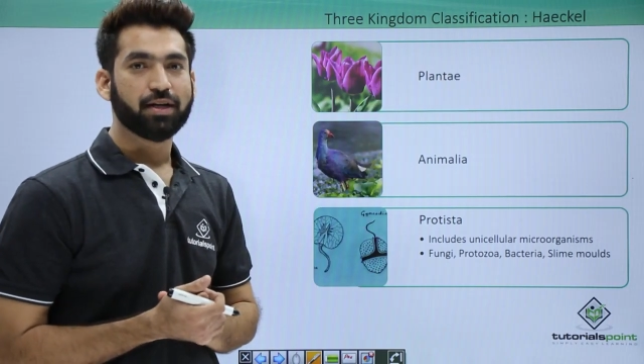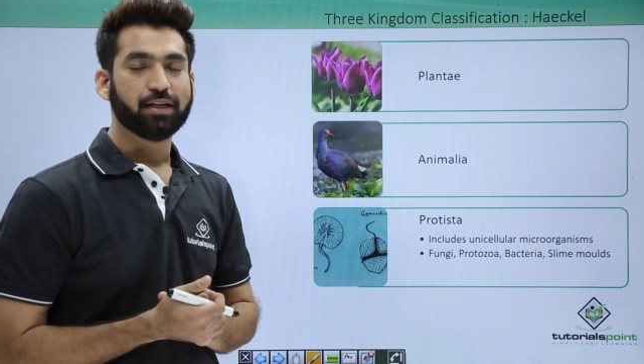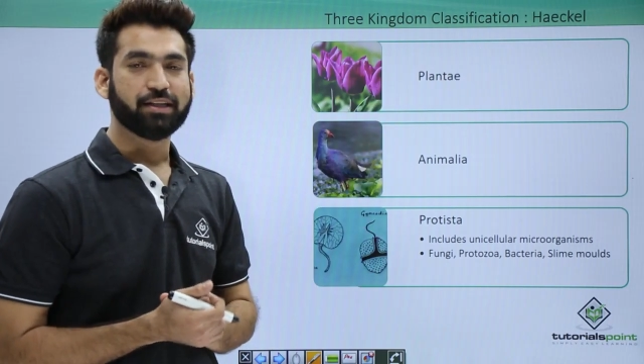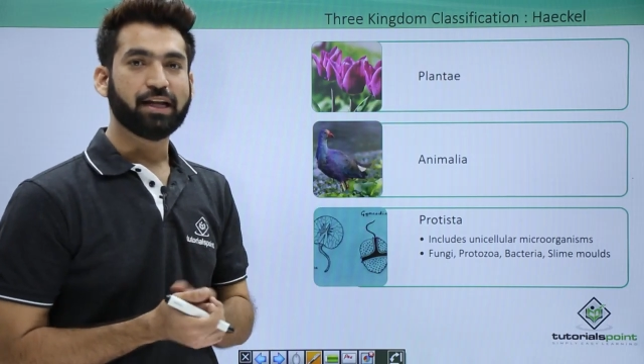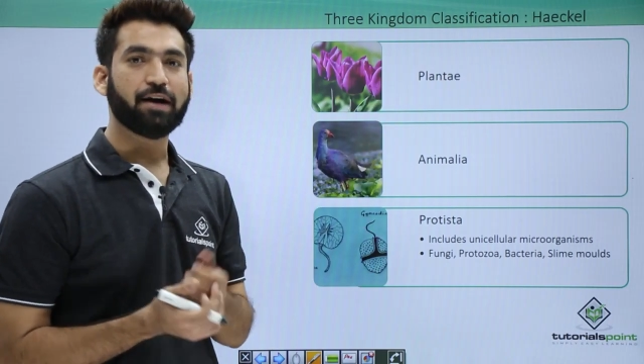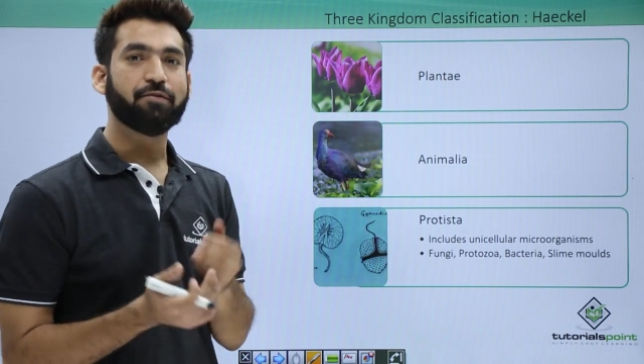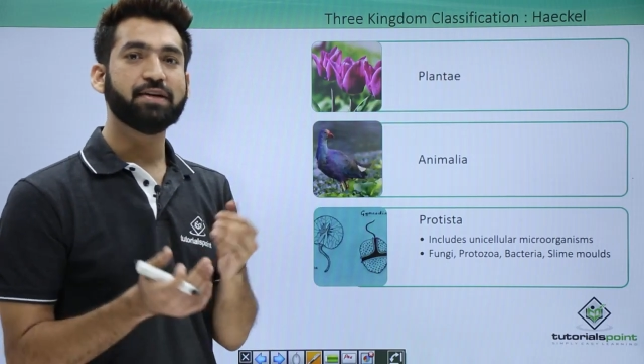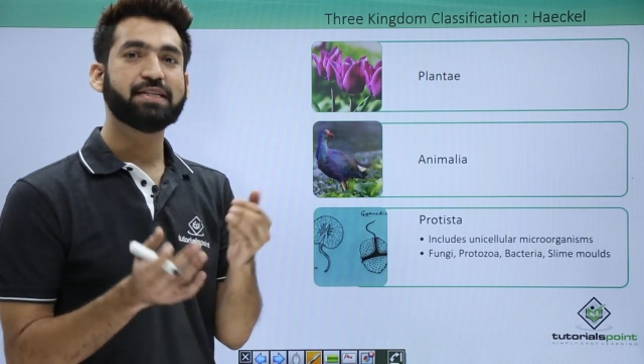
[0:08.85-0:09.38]

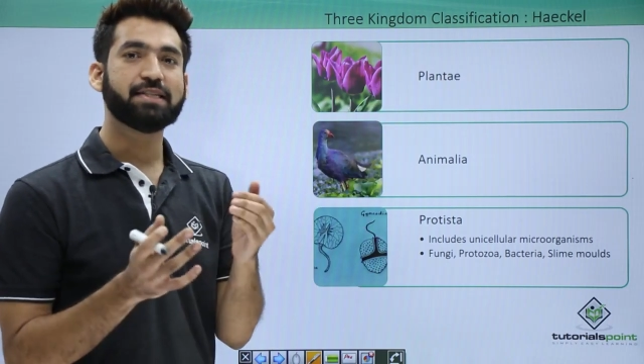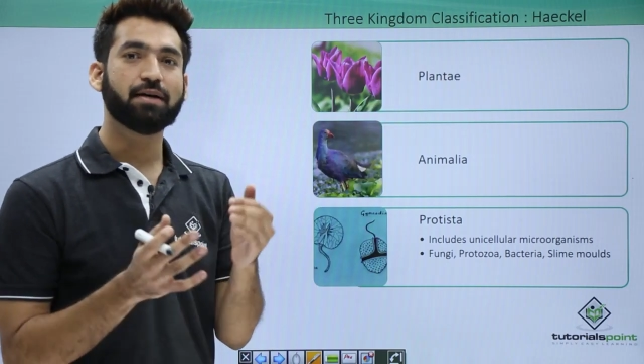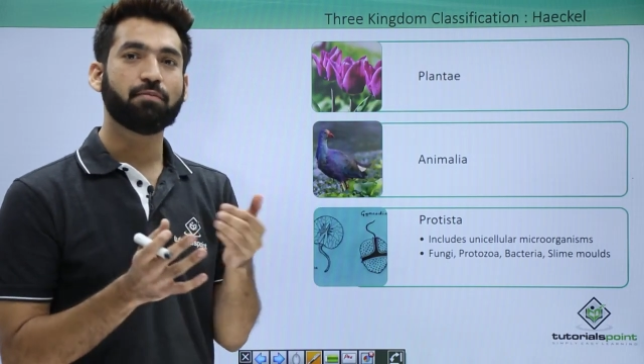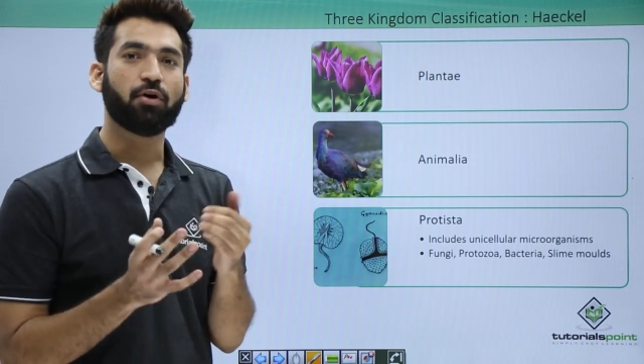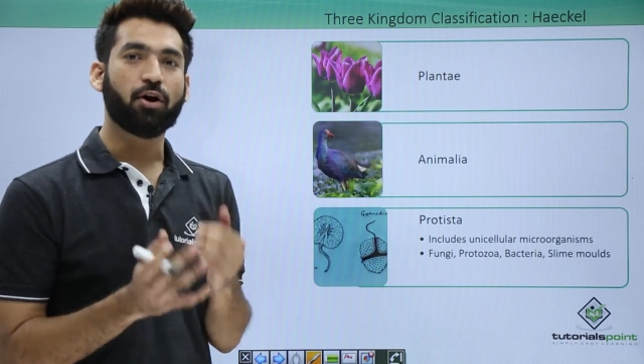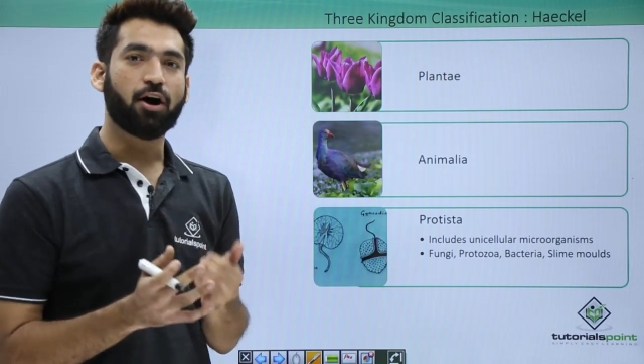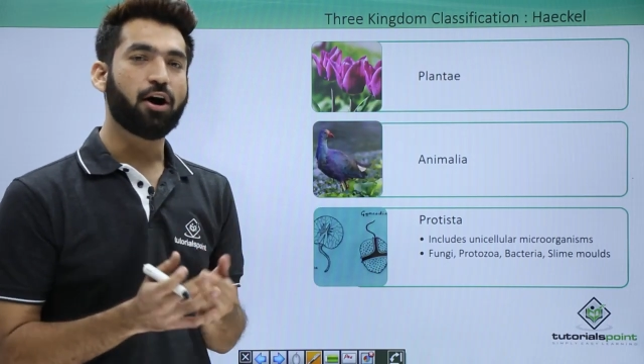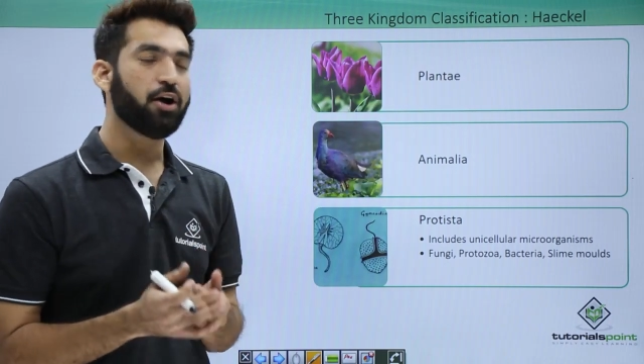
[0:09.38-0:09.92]
there were some
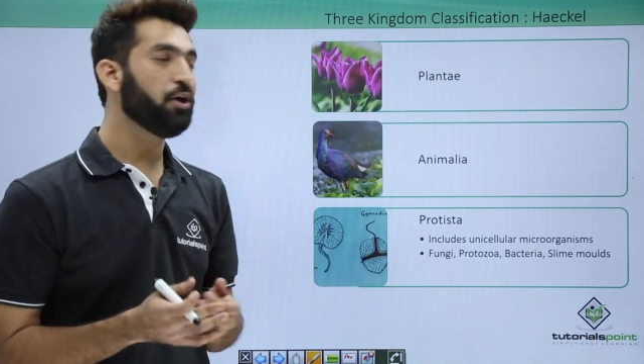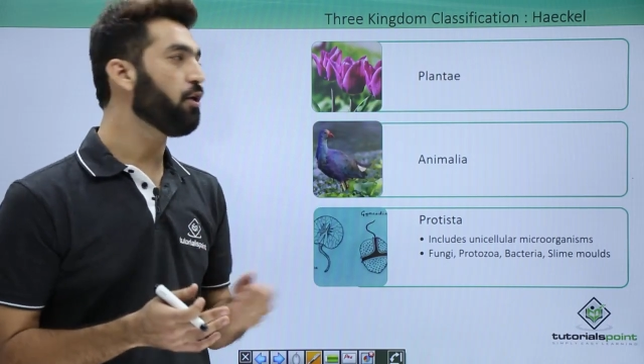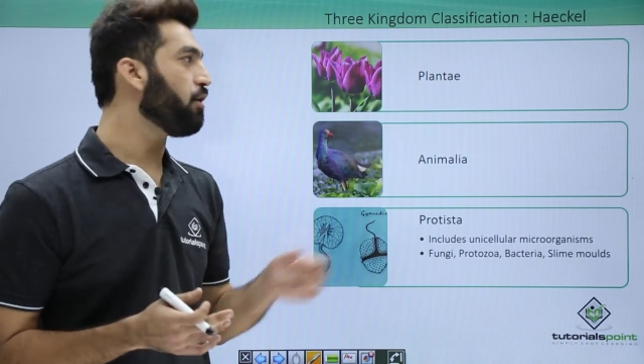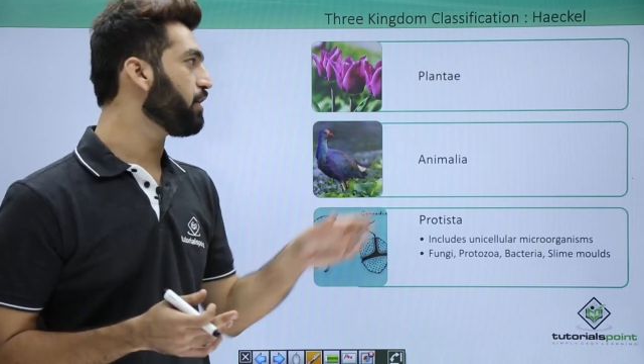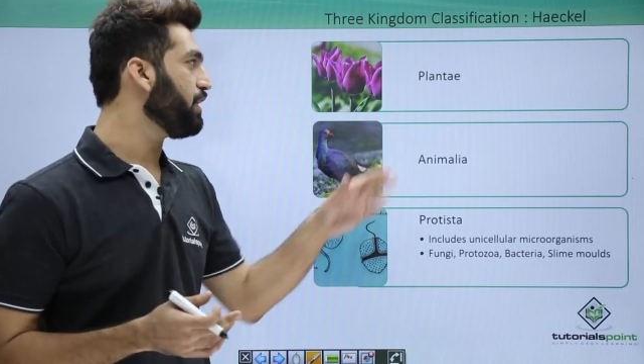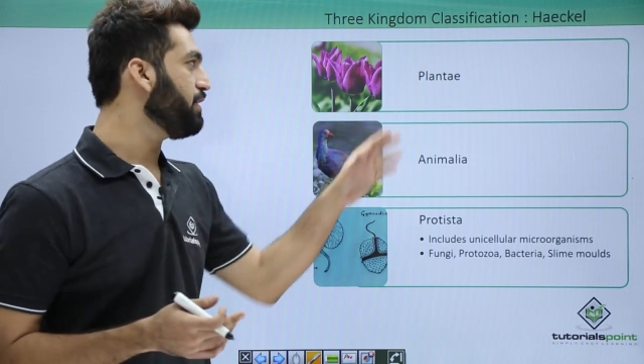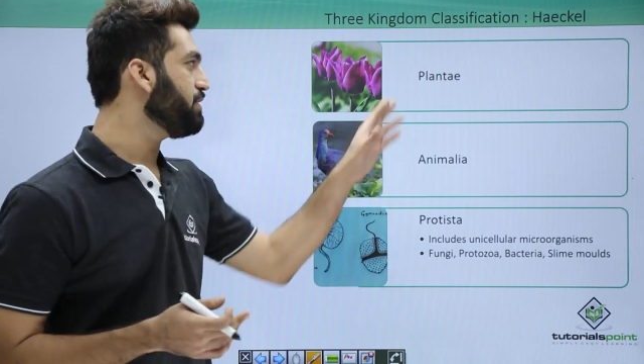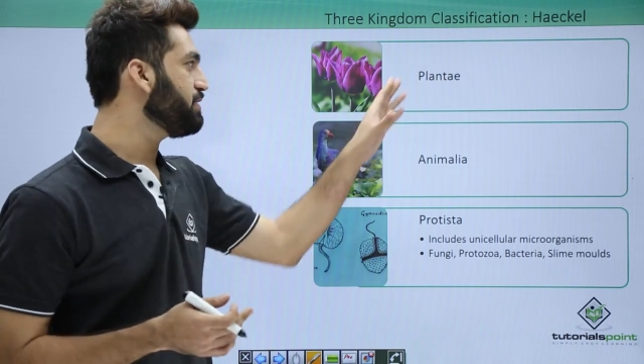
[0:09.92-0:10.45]
odd
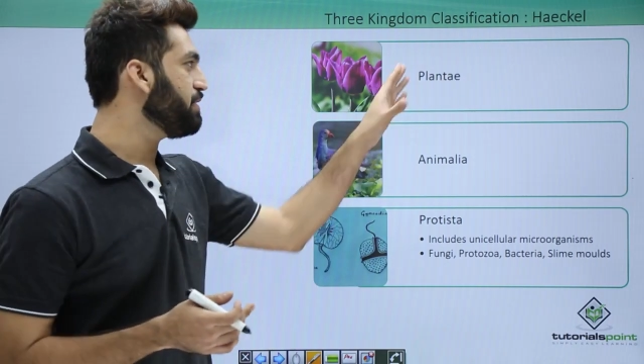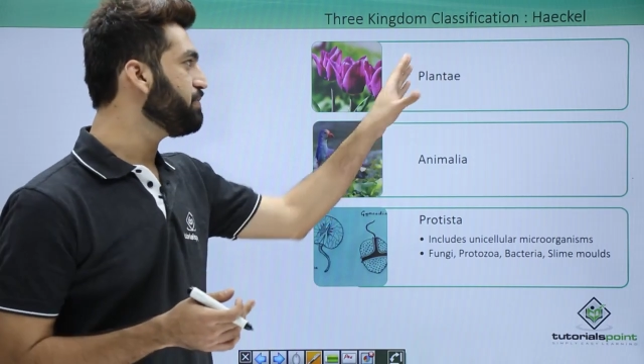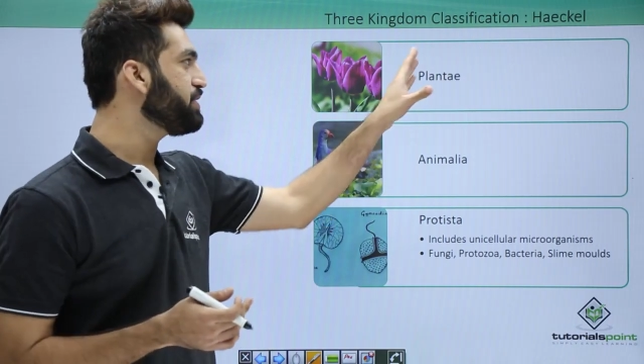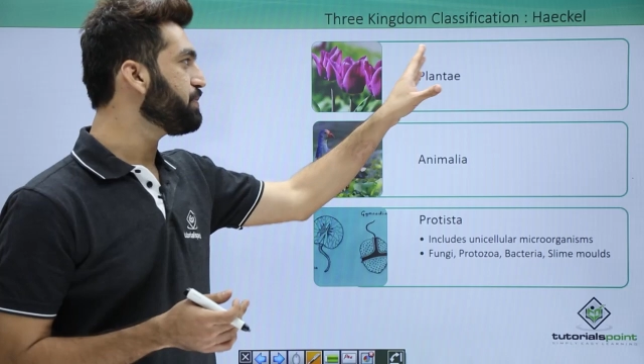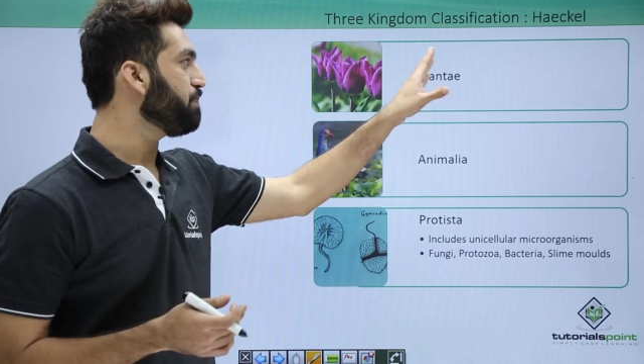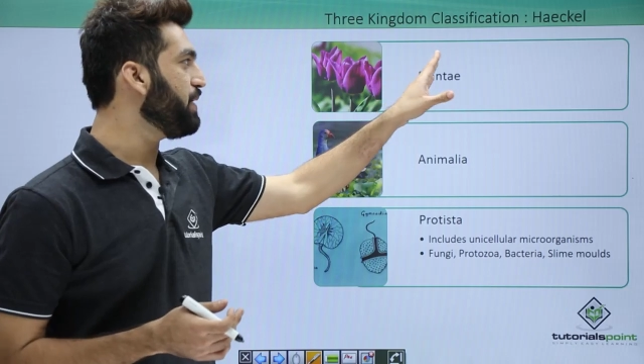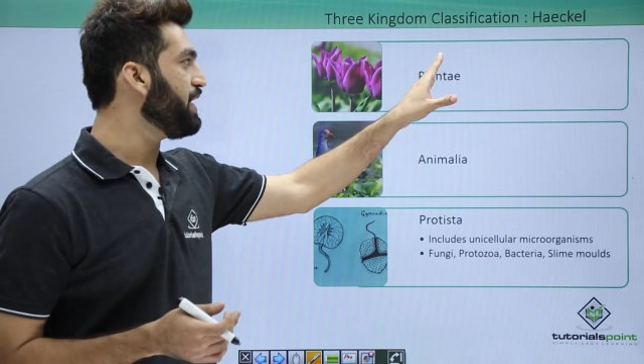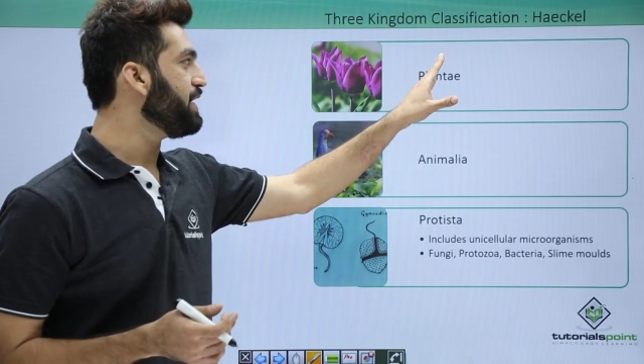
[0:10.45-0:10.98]

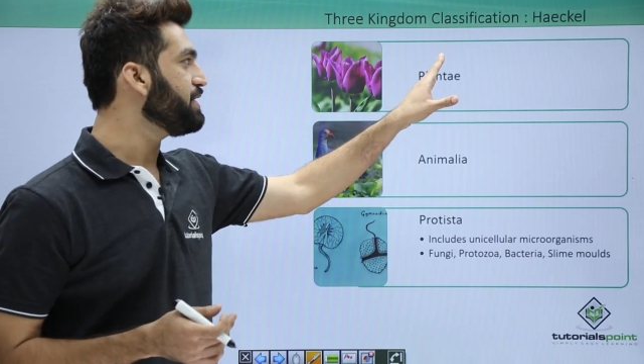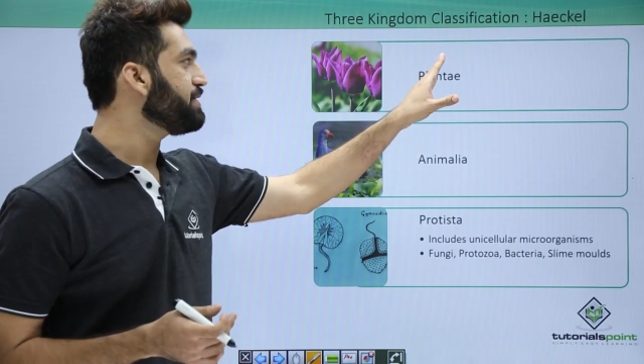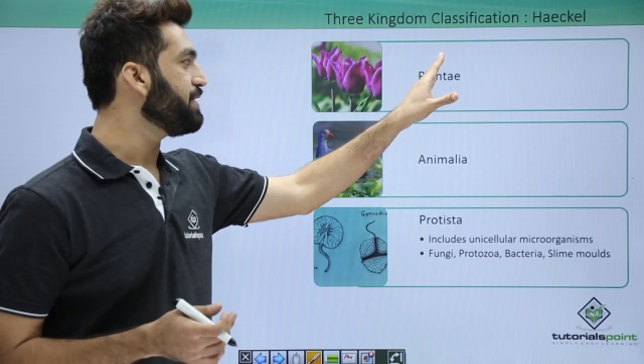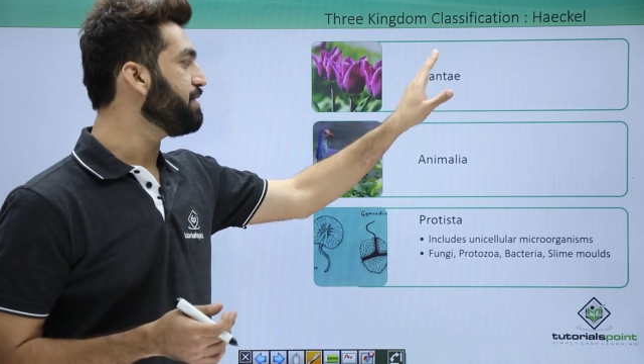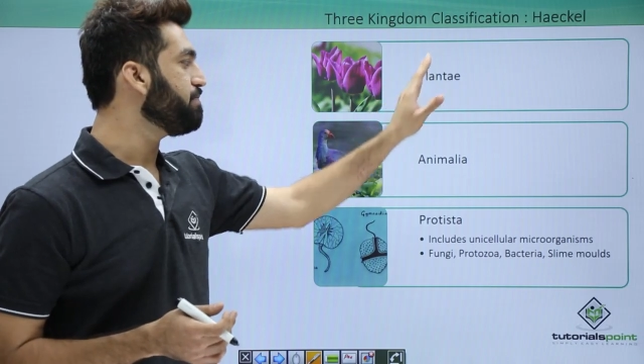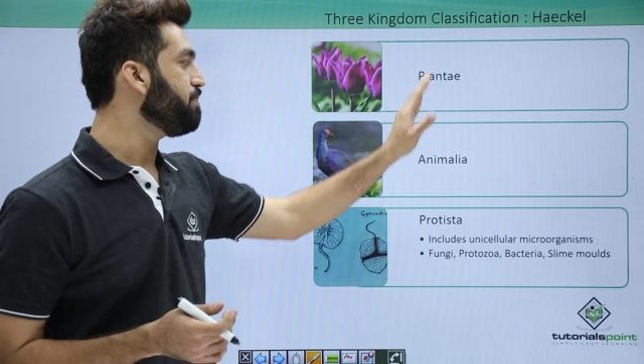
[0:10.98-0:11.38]
organisms placed in